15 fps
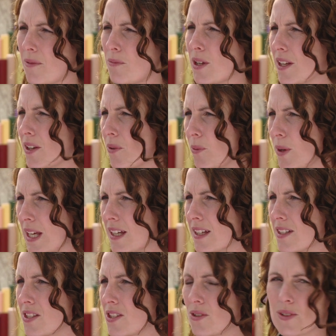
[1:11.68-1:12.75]
and within a week,
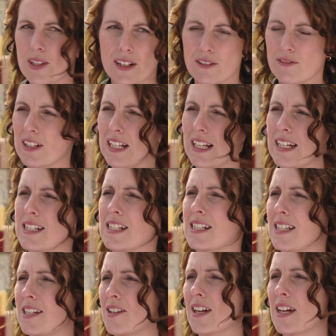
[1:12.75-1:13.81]
two of the lovely
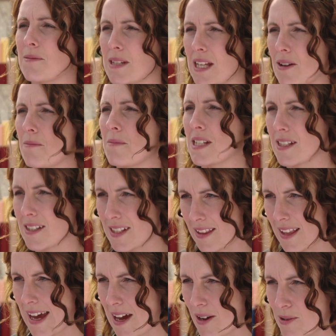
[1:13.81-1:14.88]
ladies here came down and met us
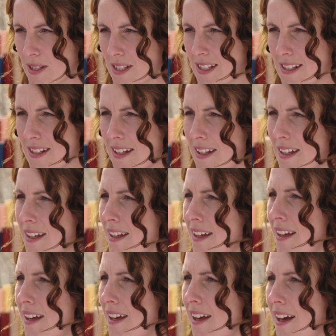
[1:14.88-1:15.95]
in the house.
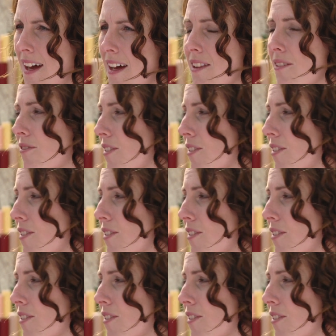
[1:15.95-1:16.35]
And